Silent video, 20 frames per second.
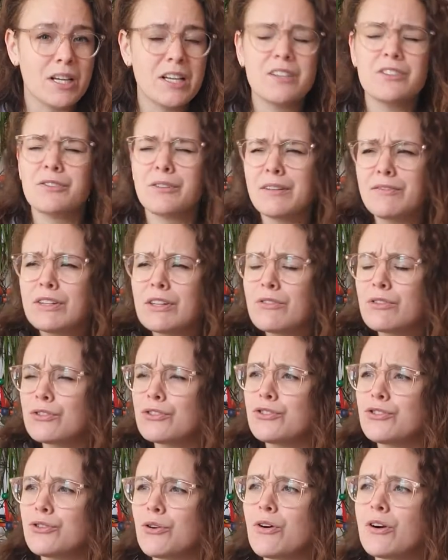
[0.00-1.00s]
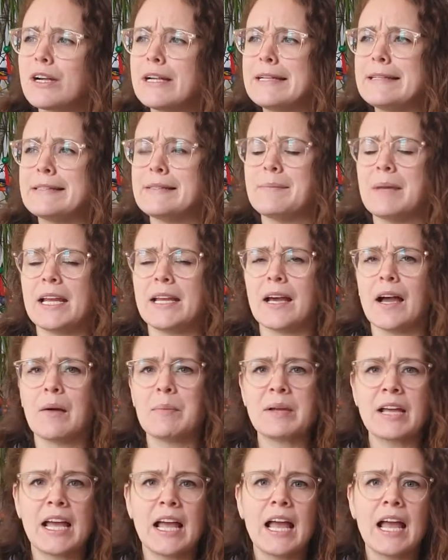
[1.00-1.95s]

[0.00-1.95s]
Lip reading: So even though the story is made up,